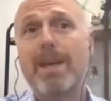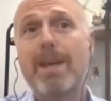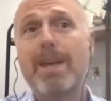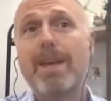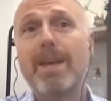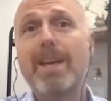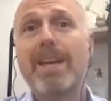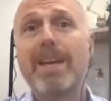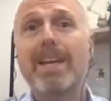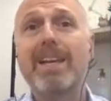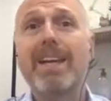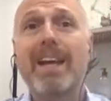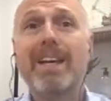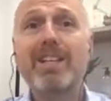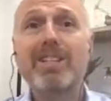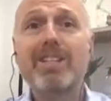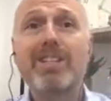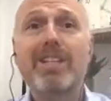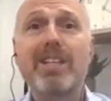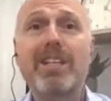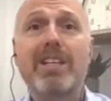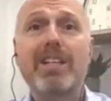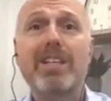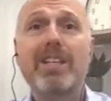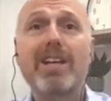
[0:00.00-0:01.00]
It
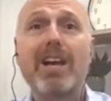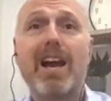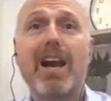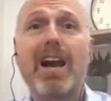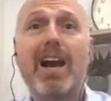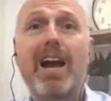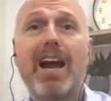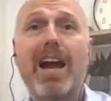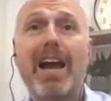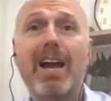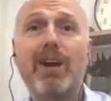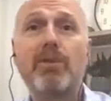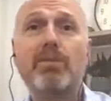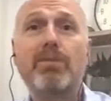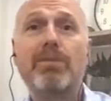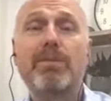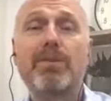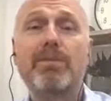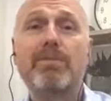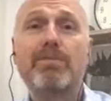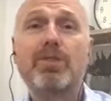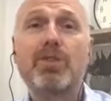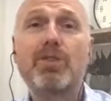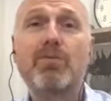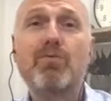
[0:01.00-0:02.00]
actually helped
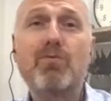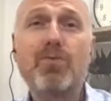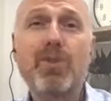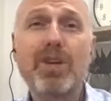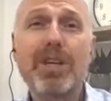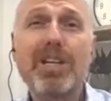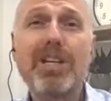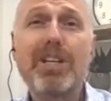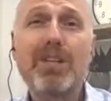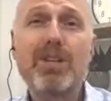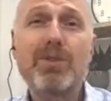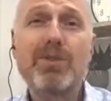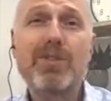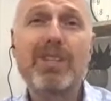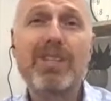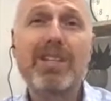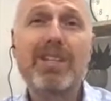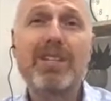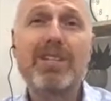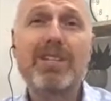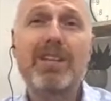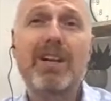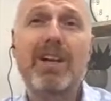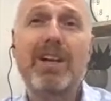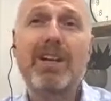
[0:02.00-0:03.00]
them to really use the
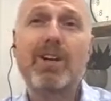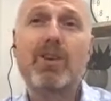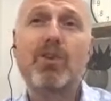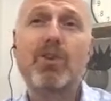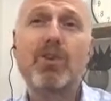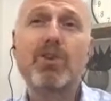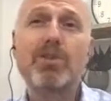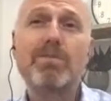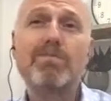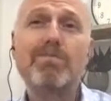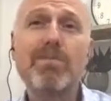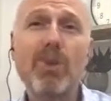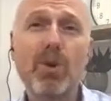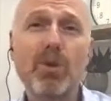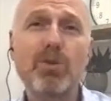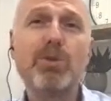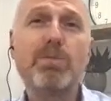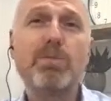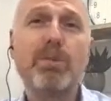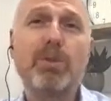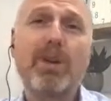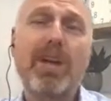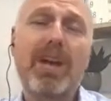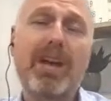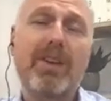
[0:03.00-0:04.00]
insight across
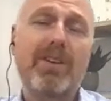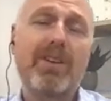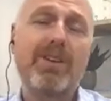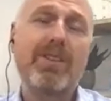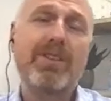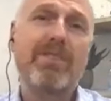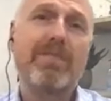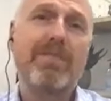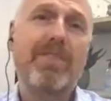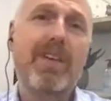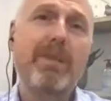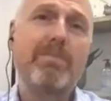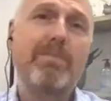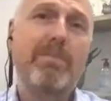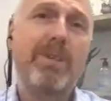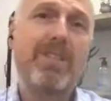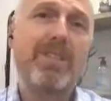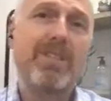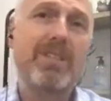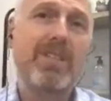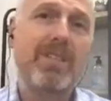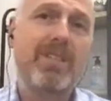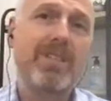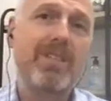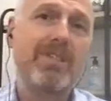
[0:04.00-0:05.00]
multiple areas of their
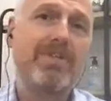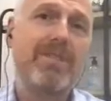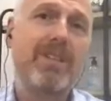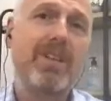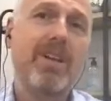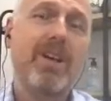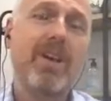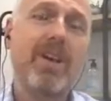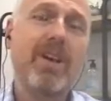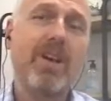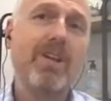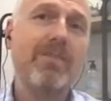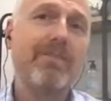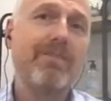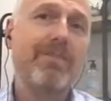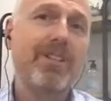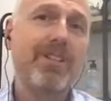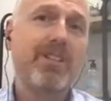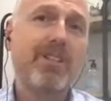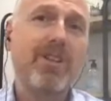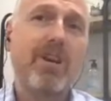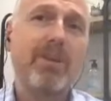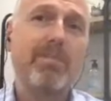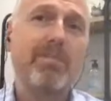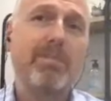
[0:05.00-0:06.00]
business. For
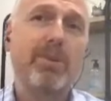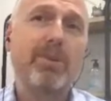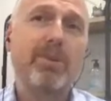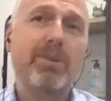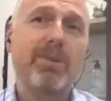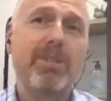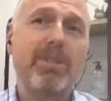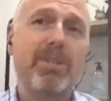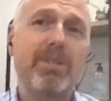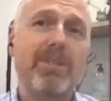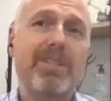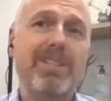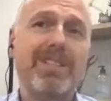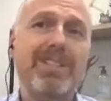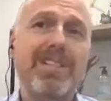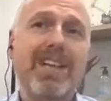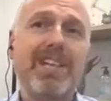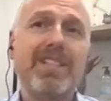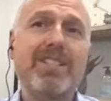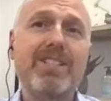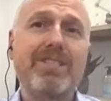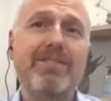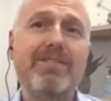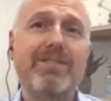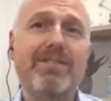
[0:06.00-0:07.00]
example, the
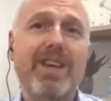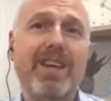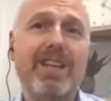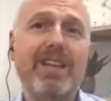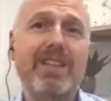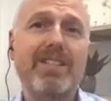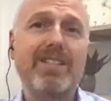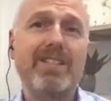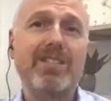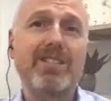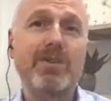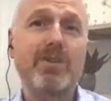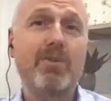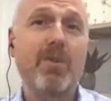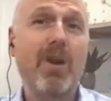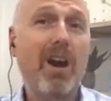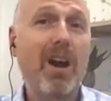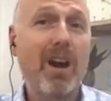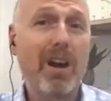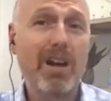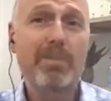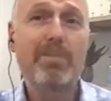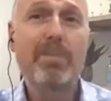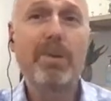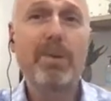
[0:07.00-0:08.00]
data fed into
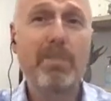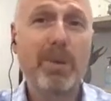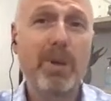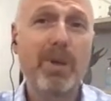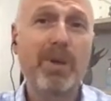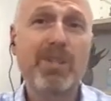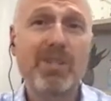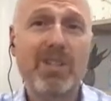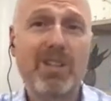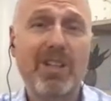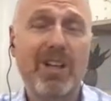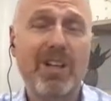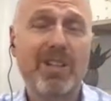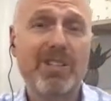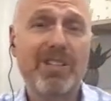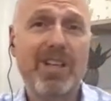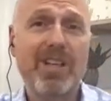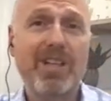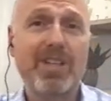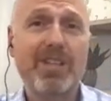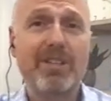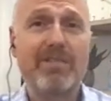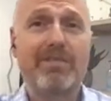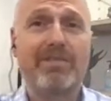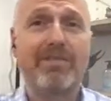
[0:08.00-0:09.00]

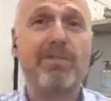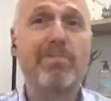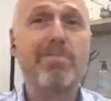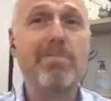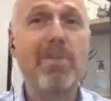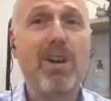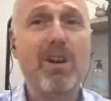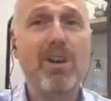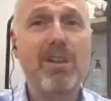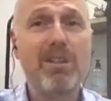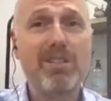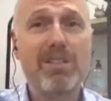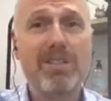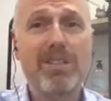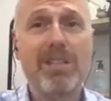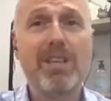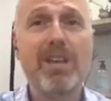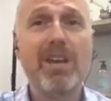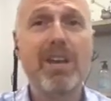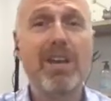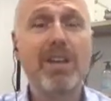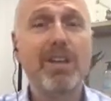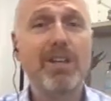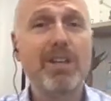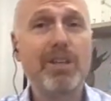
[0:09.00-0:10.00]
hyper-personalization for marketing,
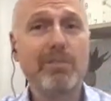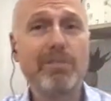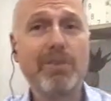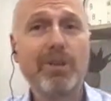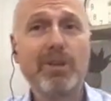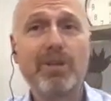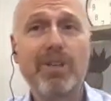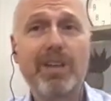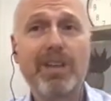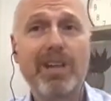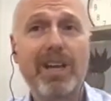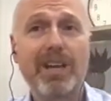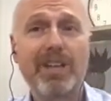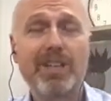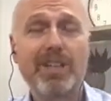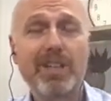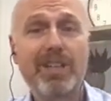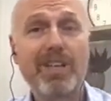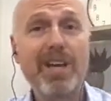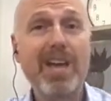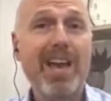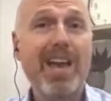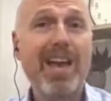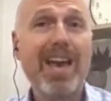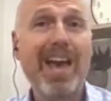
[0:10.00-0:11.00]

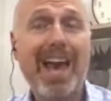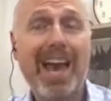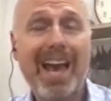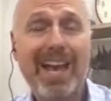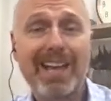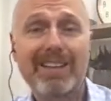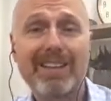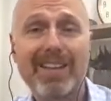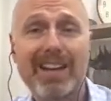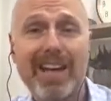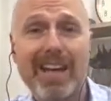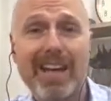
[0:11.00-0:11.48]
communication, and their